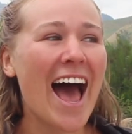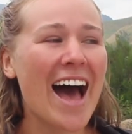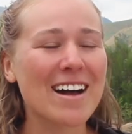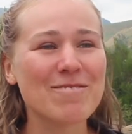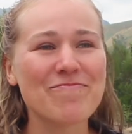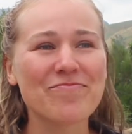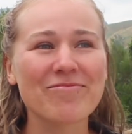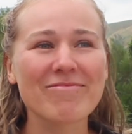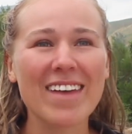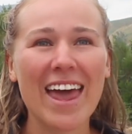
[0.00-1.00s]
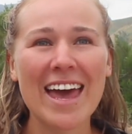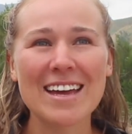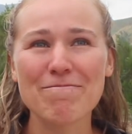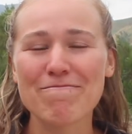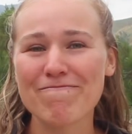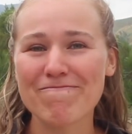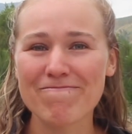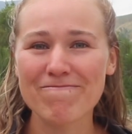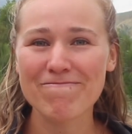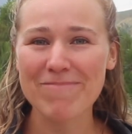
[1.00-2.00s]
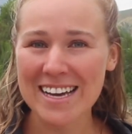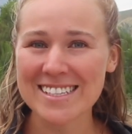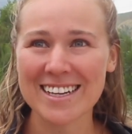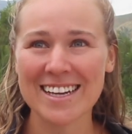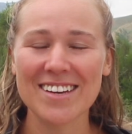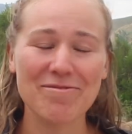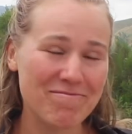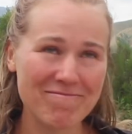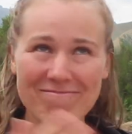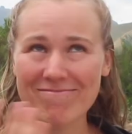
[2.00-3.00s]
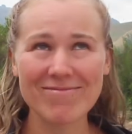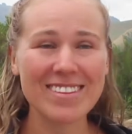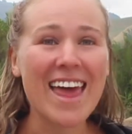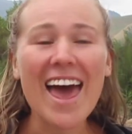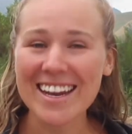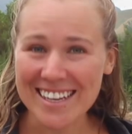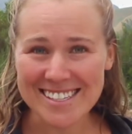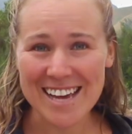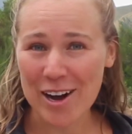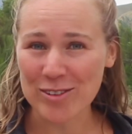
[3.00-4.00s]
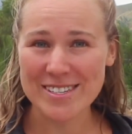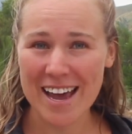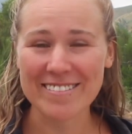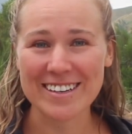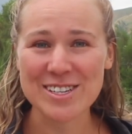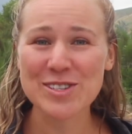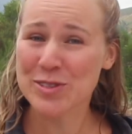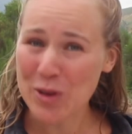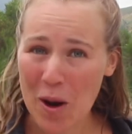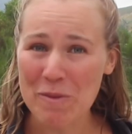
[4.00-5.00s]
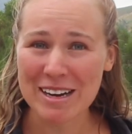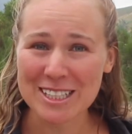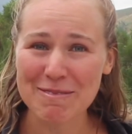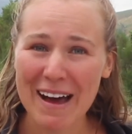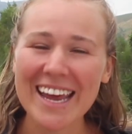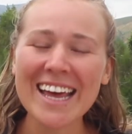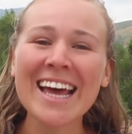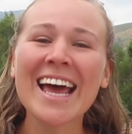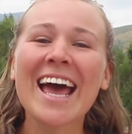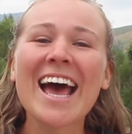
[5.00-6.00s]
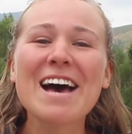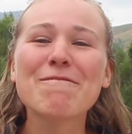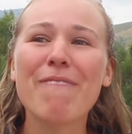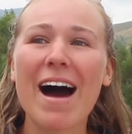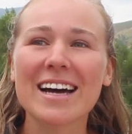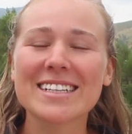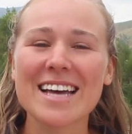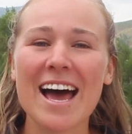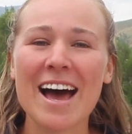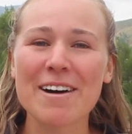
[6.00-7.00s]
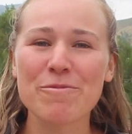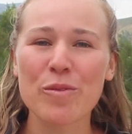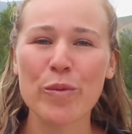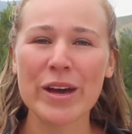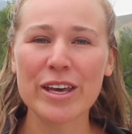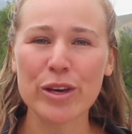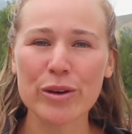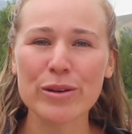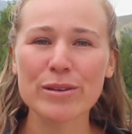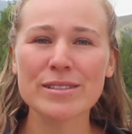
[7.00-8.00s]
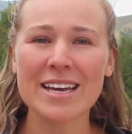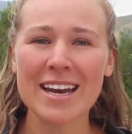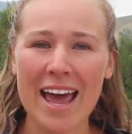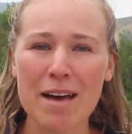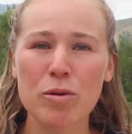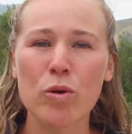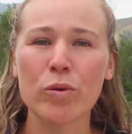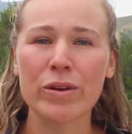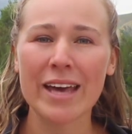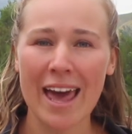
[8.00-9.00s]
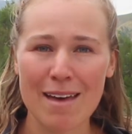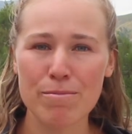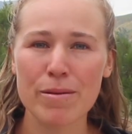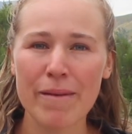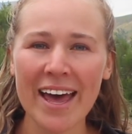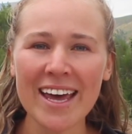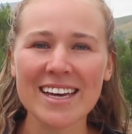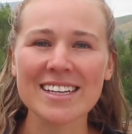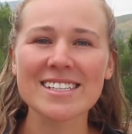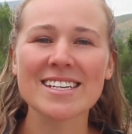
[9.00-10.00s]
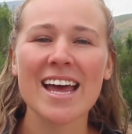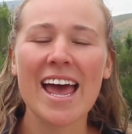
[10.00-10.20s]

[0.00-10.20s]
and basically that in itself saved us so much money. But we use an app called Campermate,